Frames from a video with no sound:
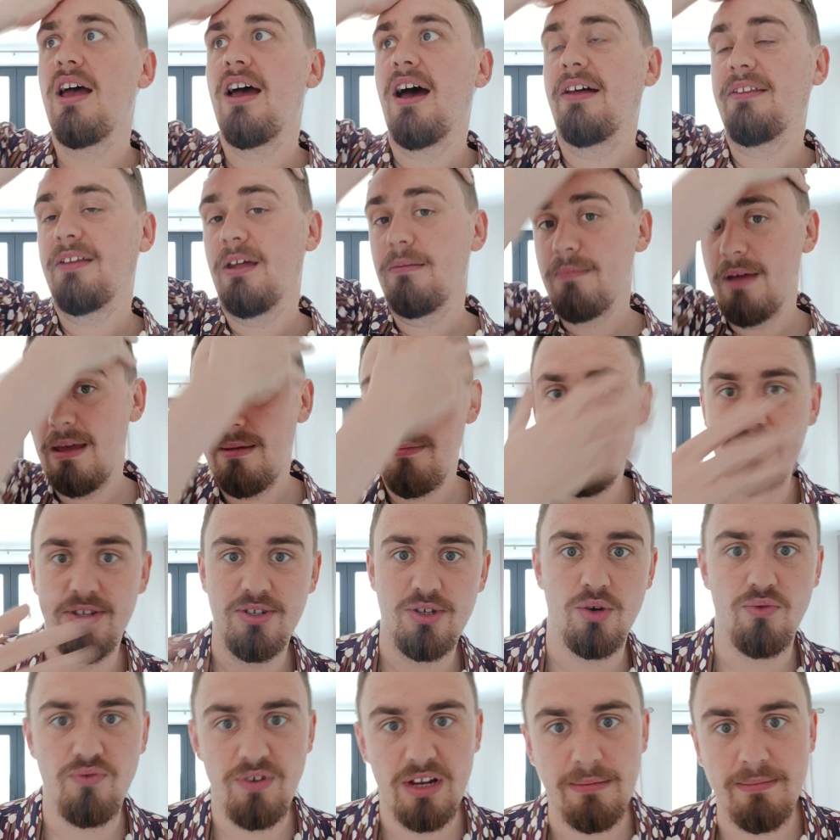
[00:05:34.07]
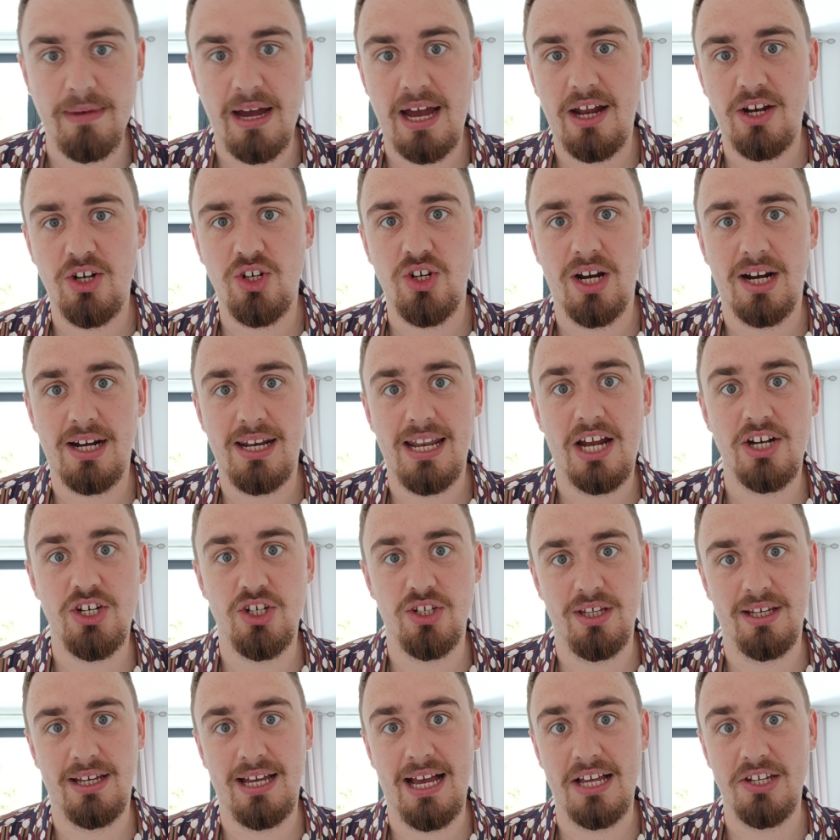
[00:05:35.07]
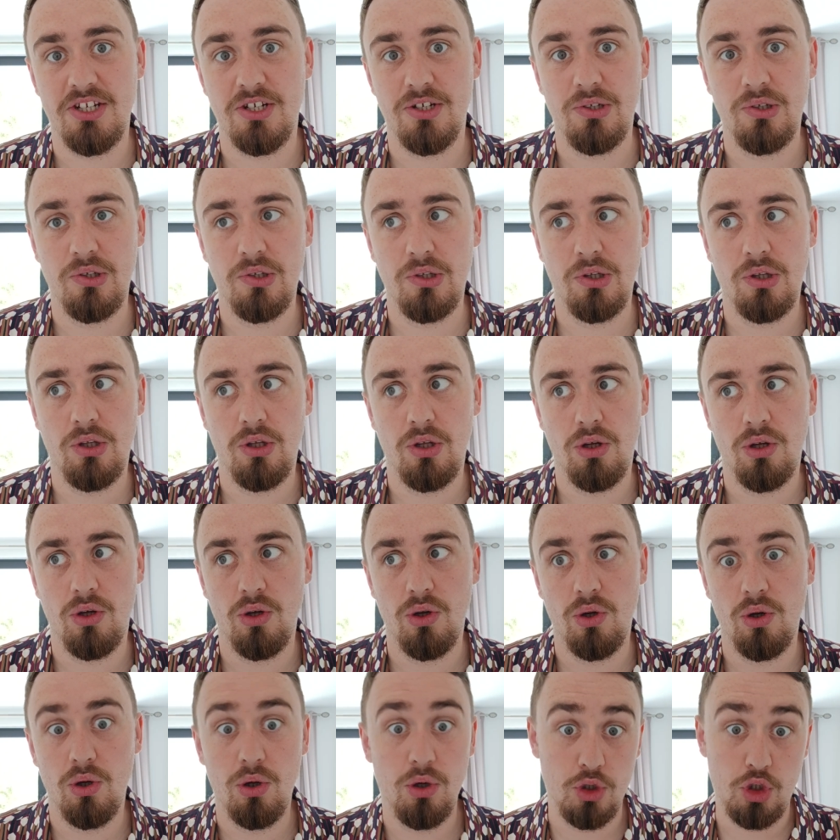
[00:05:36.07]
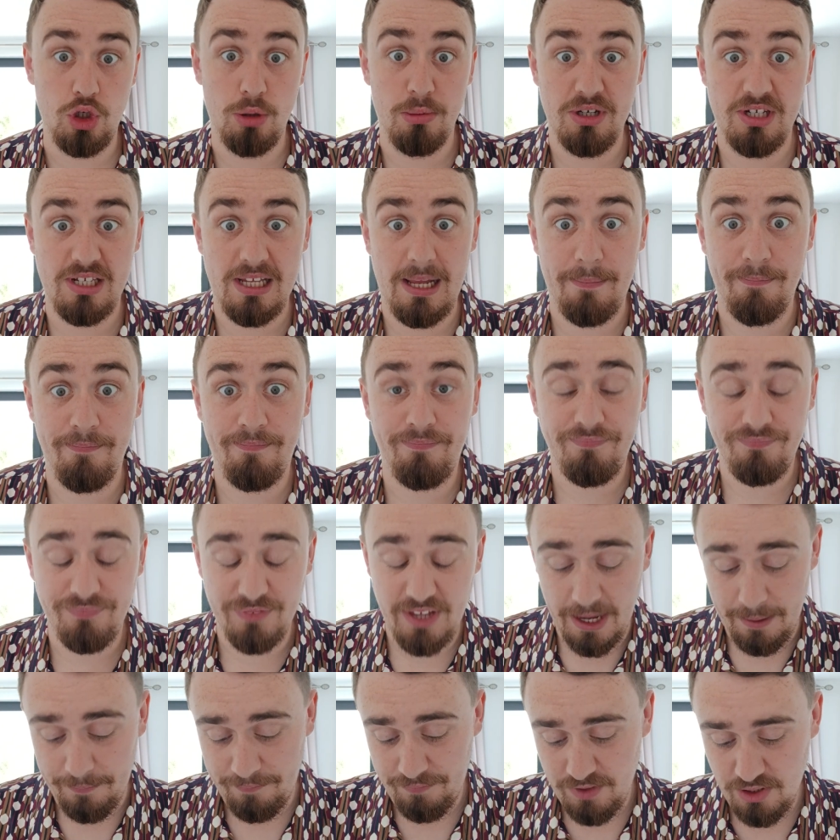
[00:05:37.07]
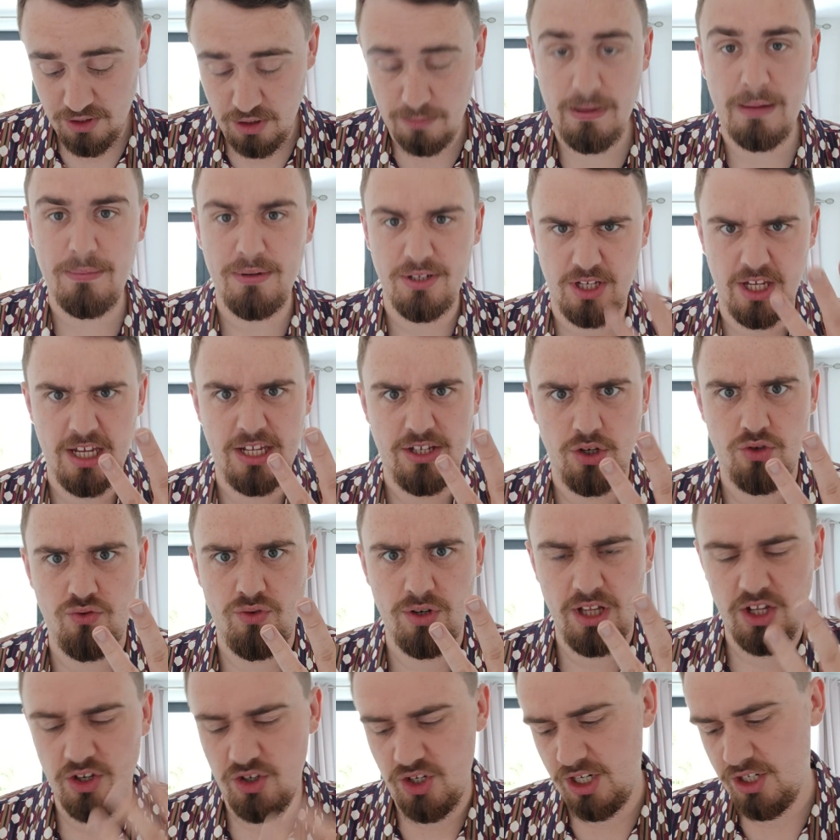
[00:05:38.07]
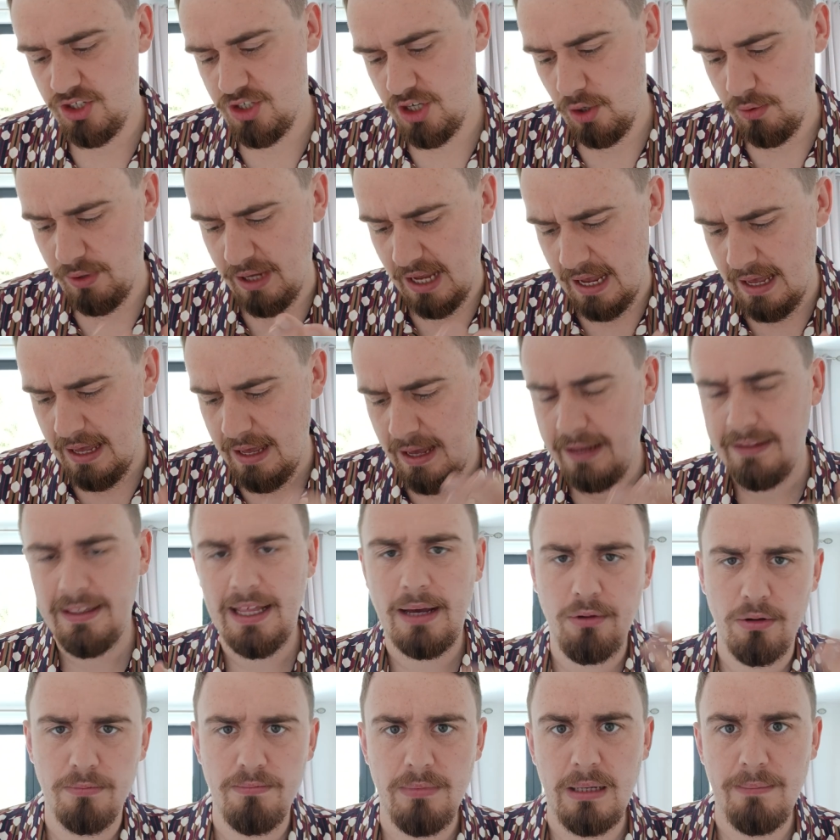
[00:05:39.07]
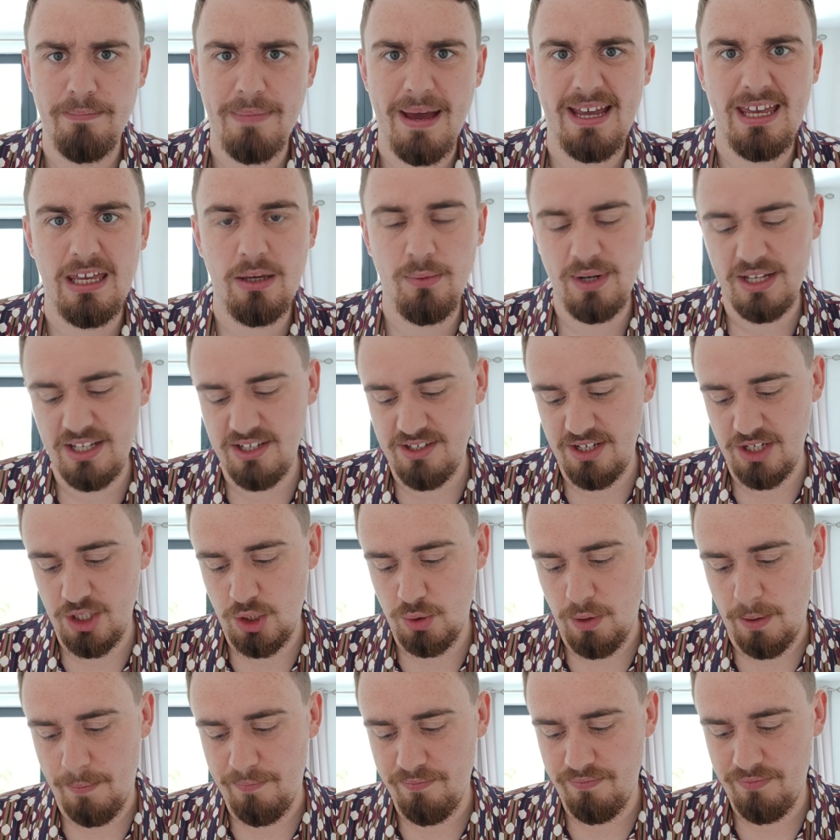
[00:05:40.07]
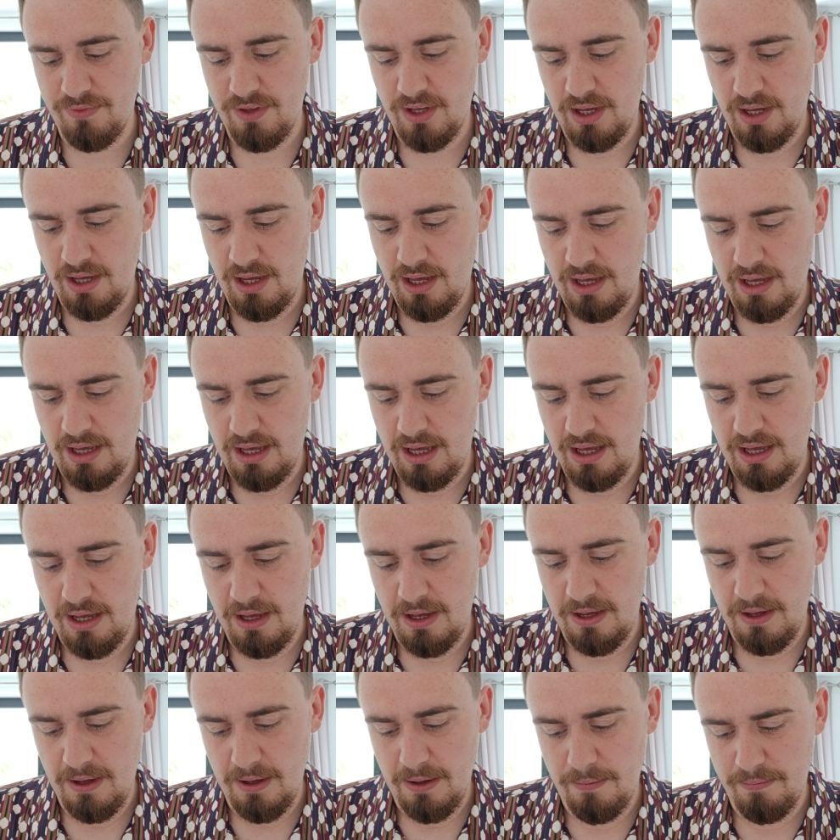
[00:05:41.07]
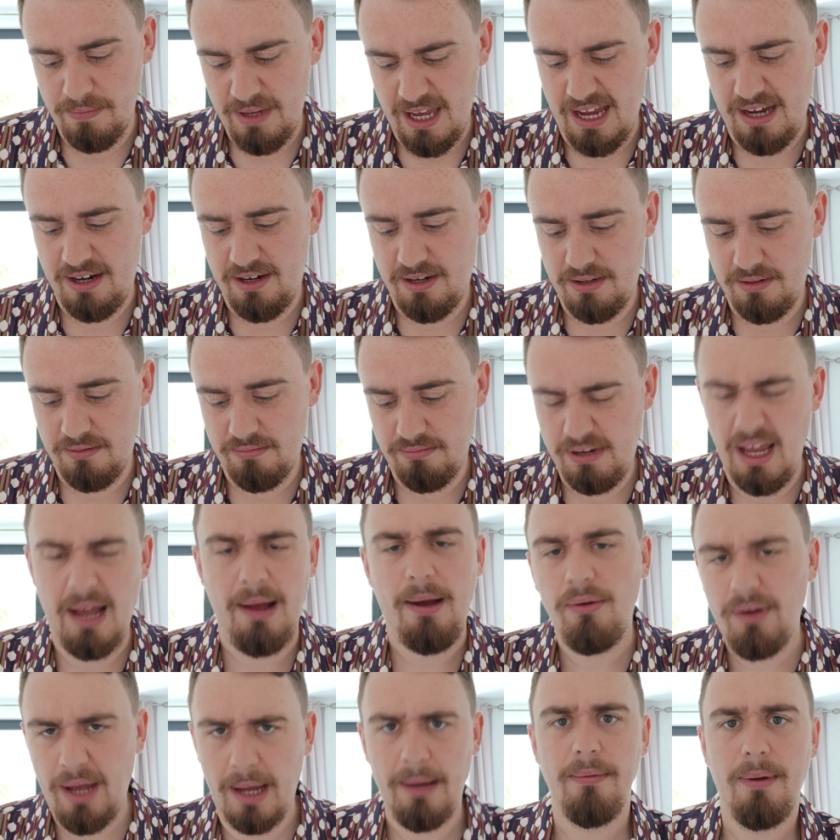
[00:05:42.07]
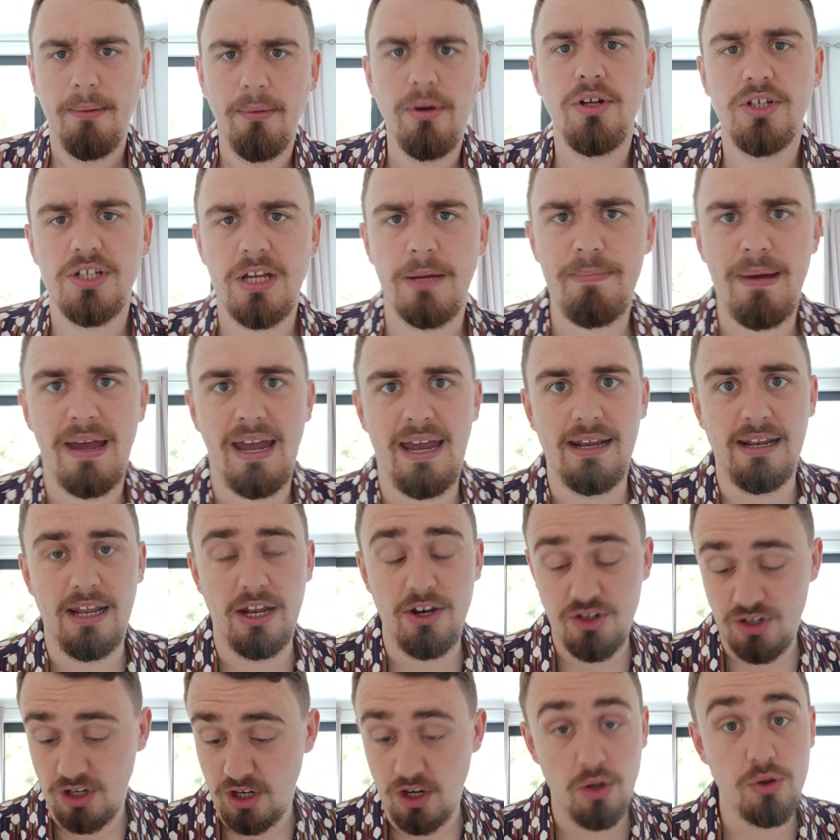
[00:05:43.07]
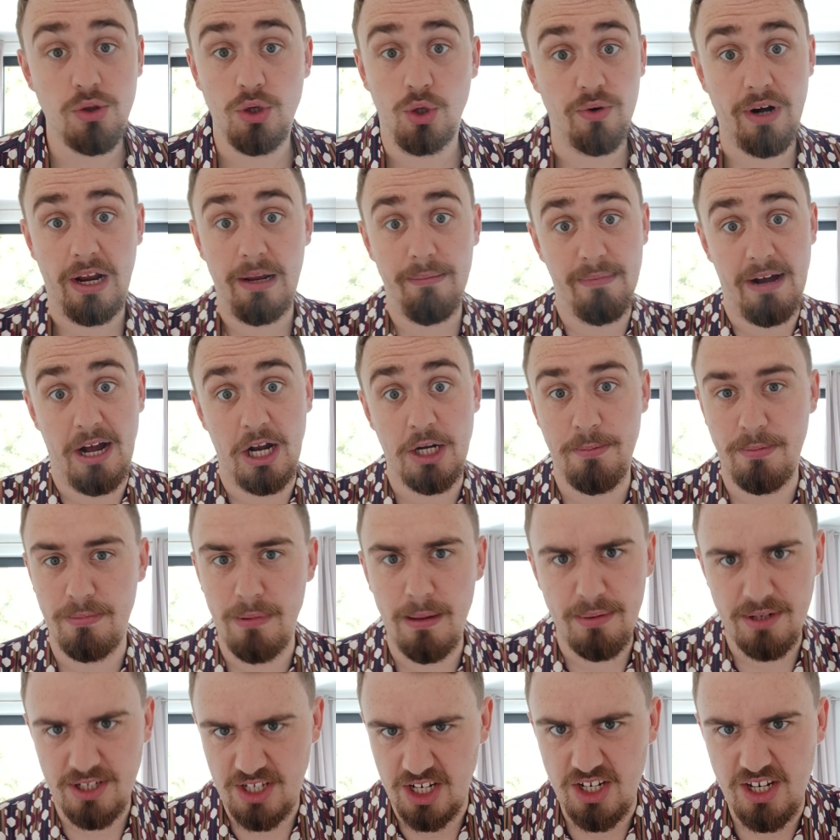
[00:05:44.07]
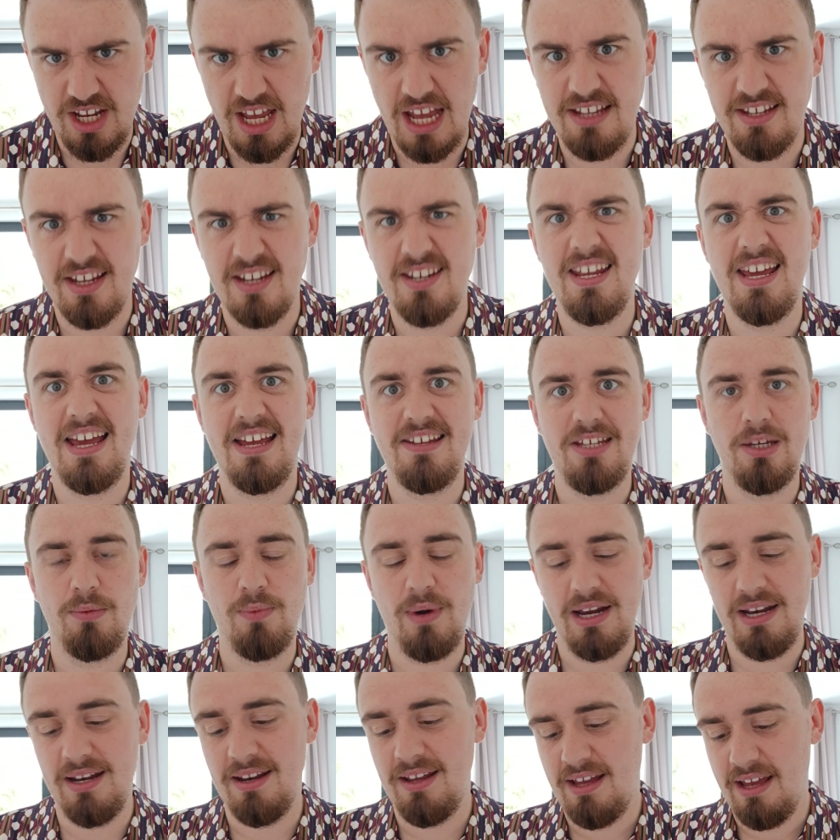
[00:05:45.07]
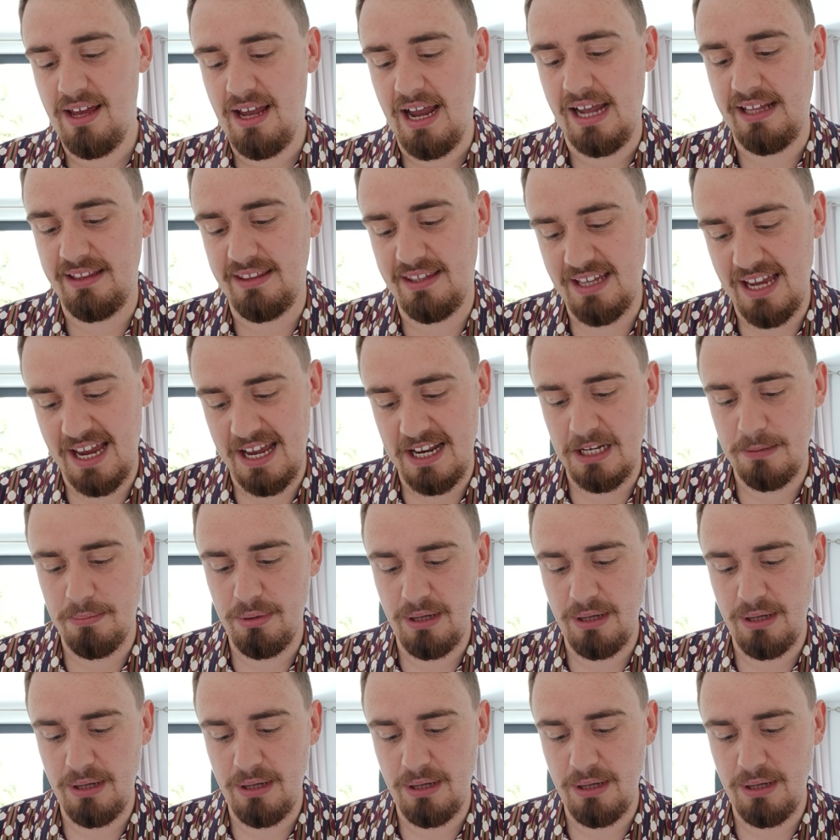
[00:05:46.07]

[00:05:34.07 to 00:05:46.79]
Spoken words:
And then maybe there's a rematch at Clash at the Castle or SummerSlam. Yeah. So maybe it's a trilogy. So yeah, that would mean Becky wins this one. Yeah. Yeah, okay. I'm going to say Becky Lynch in another great match. Maybe it's a dirty win at the end.